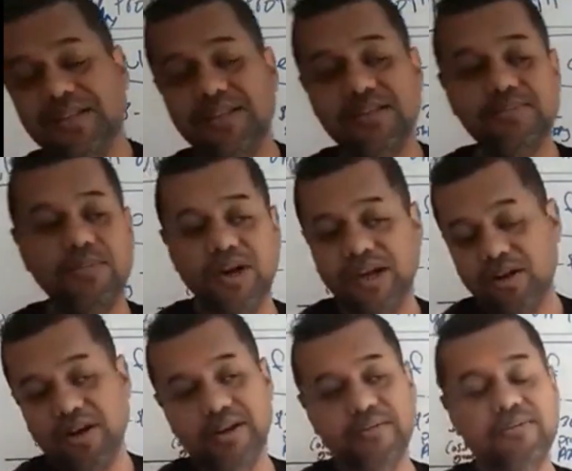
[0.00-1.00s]
This is my
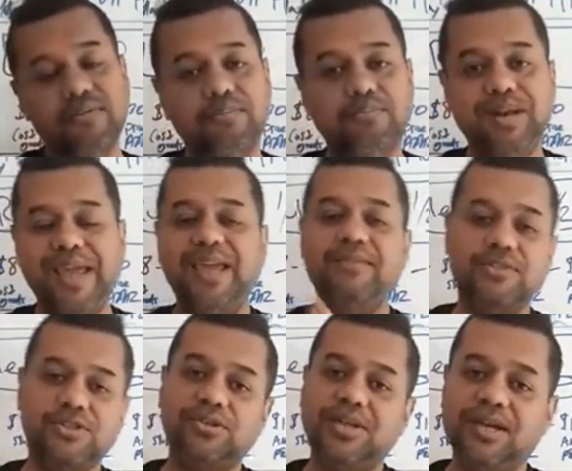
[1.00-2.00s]
kind of plan
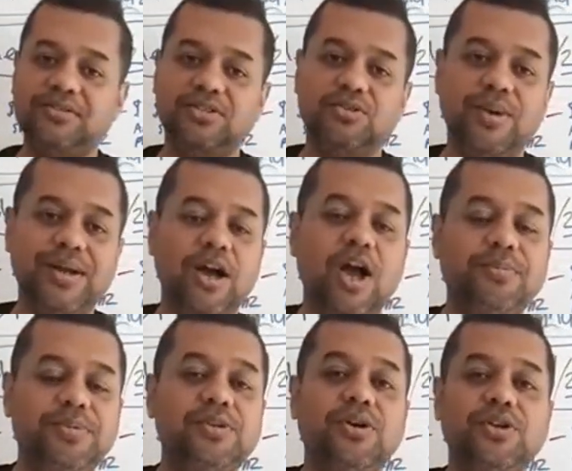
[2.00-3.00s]
for 2020. I hope you